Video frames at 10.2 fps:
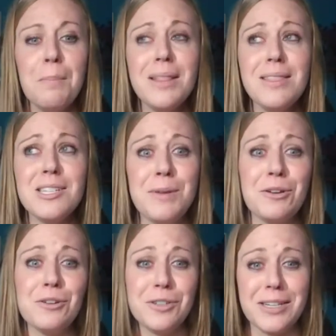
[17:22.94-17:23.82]
But the
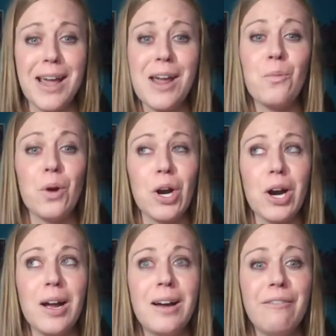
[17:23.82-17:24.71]
speakers today
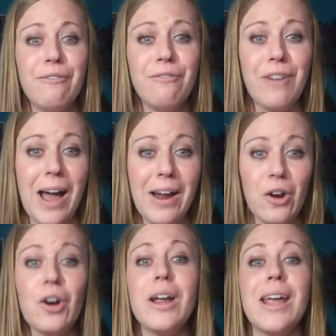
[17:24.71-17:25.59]
were
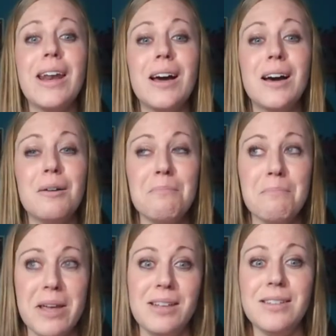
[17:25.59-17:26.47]
fire and
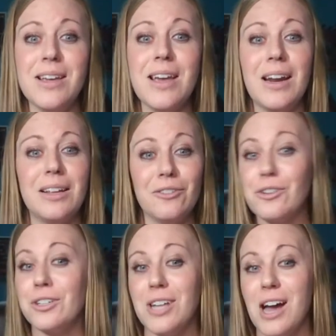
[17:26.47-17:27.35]
amazing, and I
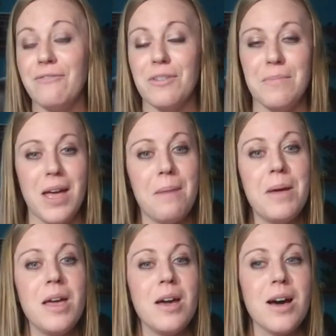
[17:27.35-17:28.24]
learned a lot from
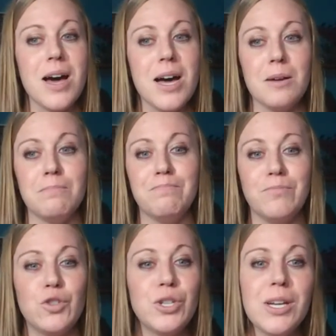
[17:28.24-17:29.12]
them.
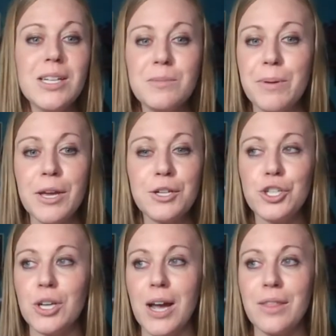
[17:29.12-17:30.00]
She does
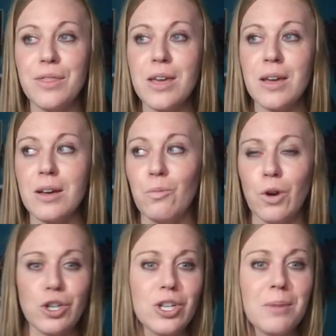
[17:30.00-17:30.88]
pitch, I think, a
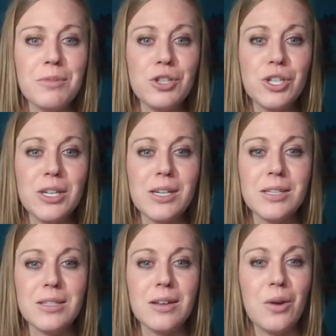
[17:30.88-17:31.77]
workshop that she
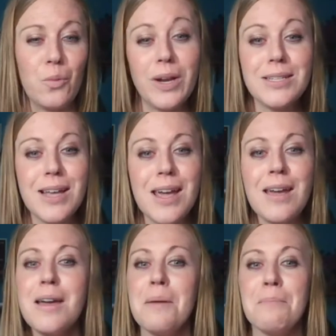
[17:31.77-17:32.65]
does on
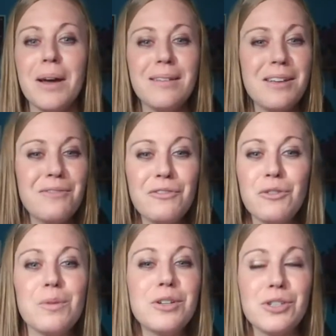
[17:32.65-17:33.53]
Wednesday, but even if
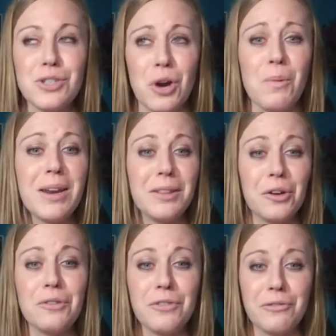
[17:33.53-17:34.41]
you want to just go in and
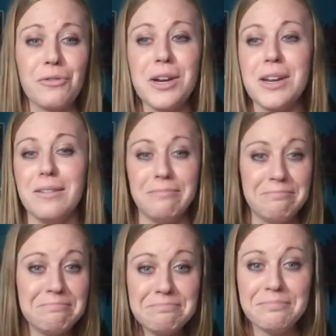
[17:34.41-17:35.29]
learn for free and
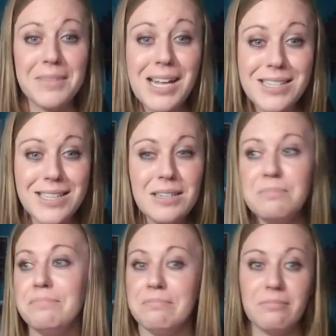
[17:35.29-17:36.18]
that's
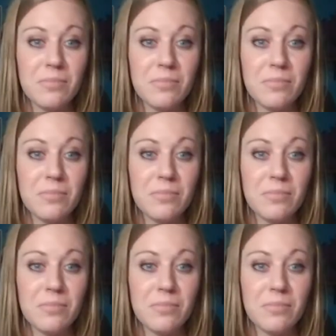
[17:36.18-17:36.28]
it,